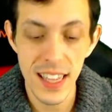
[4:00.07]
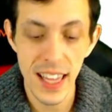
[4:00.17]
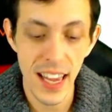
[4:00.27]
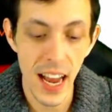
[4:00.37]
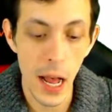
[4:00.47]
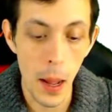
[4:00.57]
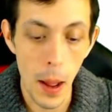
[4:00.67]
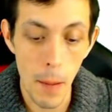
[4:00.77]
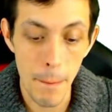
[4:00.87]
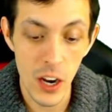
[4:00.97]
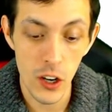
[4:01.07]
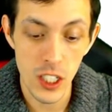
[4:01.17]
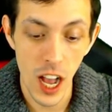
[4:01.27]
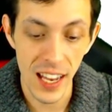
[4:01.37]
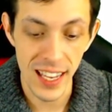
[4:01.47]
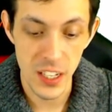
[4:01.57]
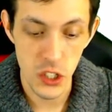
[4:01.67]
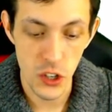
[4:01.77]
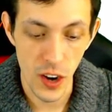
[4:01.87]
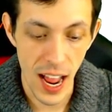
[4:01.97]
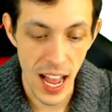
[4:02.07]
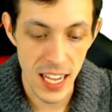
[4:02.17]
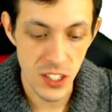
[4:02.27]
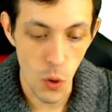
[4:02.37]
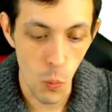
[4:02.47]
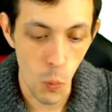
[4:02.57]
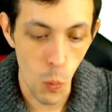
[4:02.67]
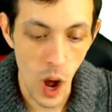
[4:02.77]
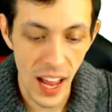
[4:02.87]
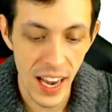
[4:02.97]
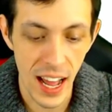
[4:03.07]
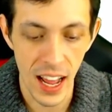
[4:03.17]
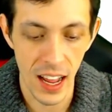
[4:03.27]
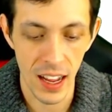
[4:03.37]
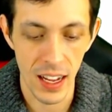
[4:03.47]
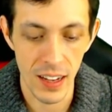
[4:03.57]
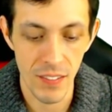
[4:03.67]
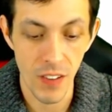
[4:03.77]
that uh, emitter dot listener has one uh,